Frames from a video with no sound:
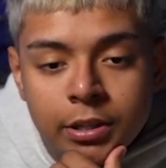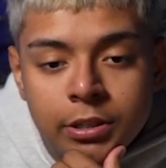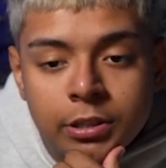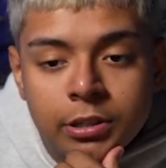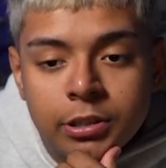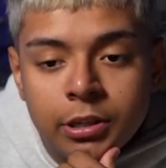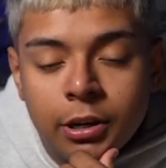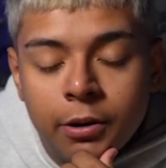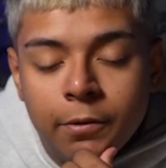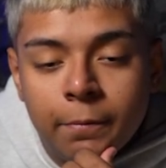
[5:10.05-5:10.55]

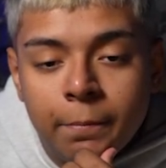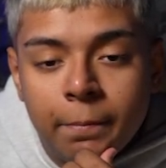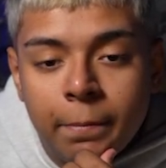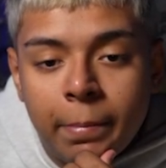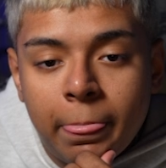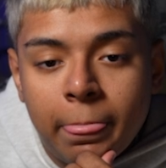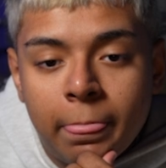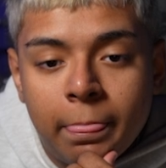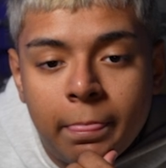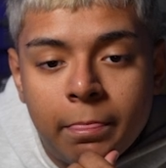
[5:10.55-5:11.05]
So
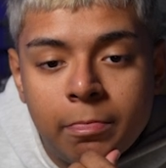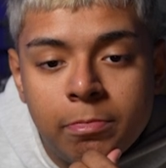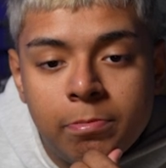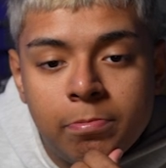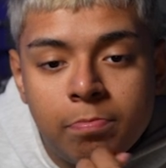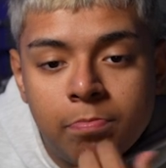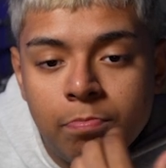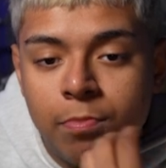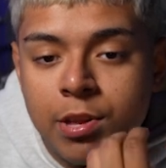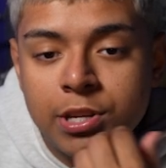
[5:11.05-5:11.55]

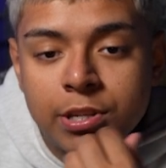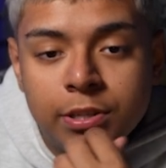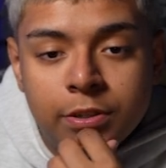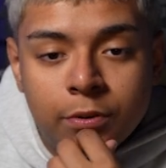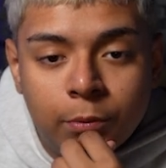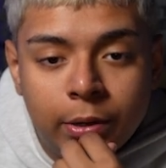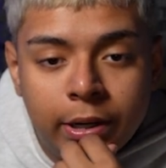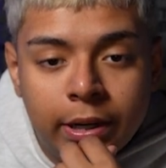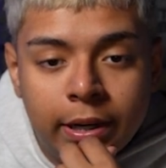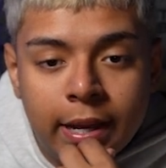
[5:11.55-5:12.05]
this is a
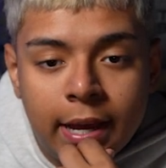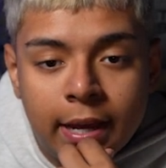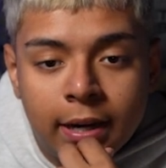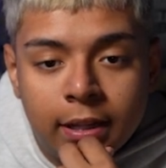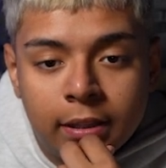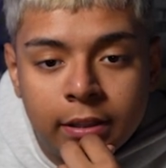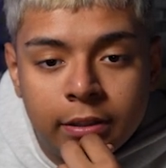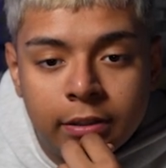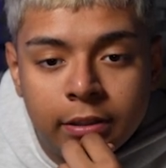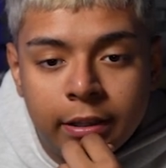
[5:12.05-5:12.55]
winning ad
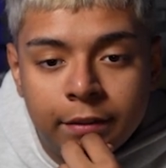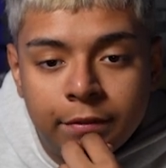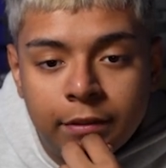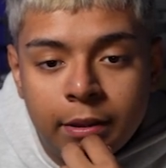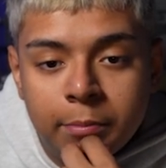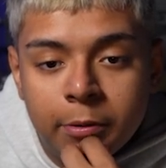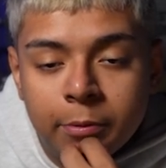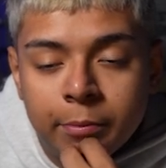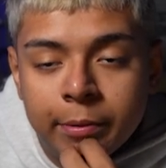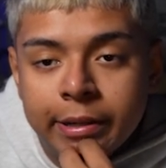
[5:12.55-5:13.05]
clearly if
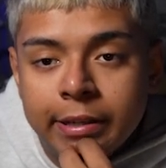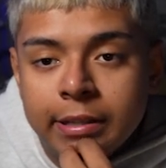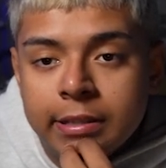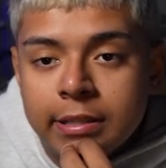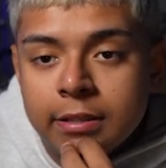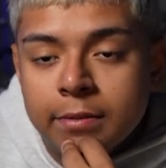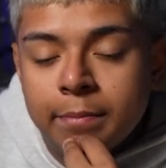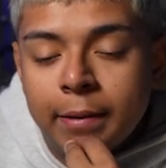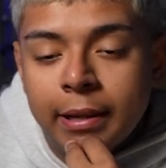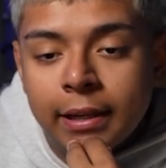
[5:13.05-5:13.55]
they've been running it
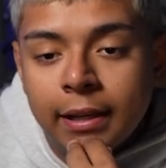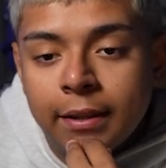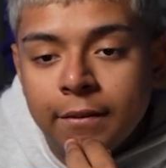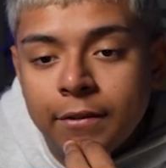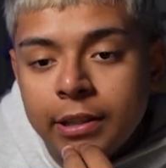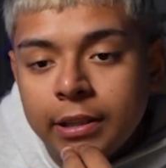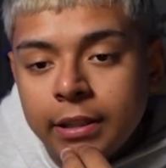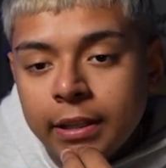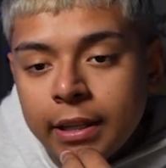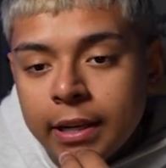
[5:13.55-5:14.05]
since May
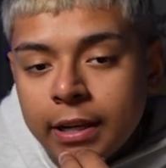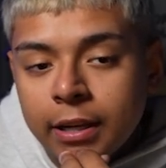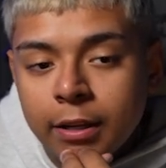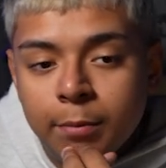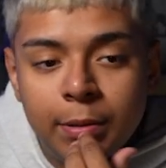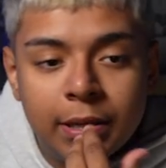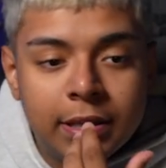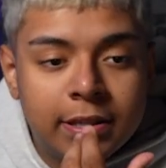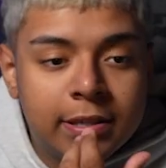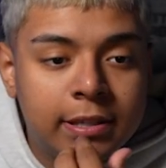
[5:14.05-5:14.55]
11th. It
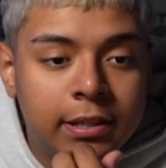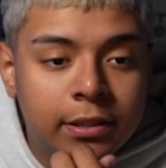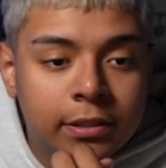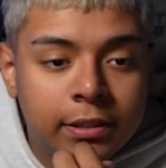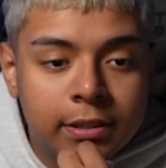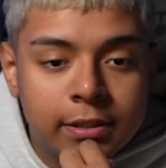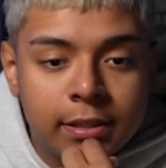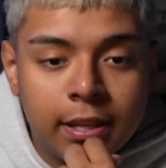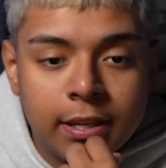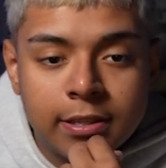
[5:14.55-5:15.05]
could be it's still in
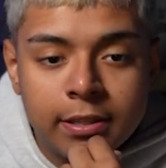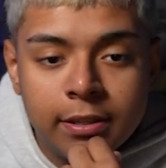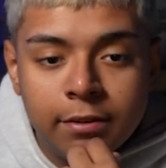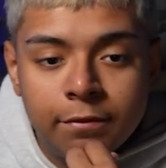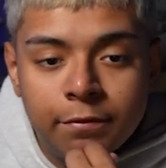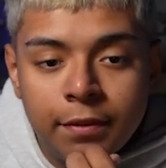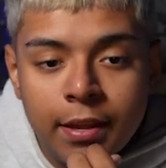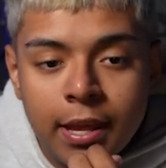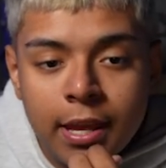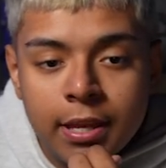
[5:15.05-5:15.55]
the testing
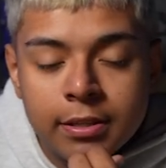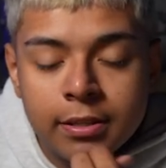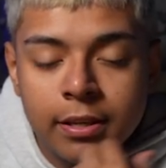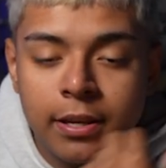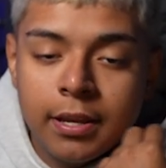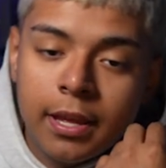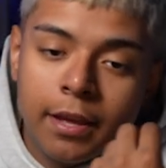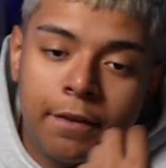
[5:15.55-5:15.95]
phase.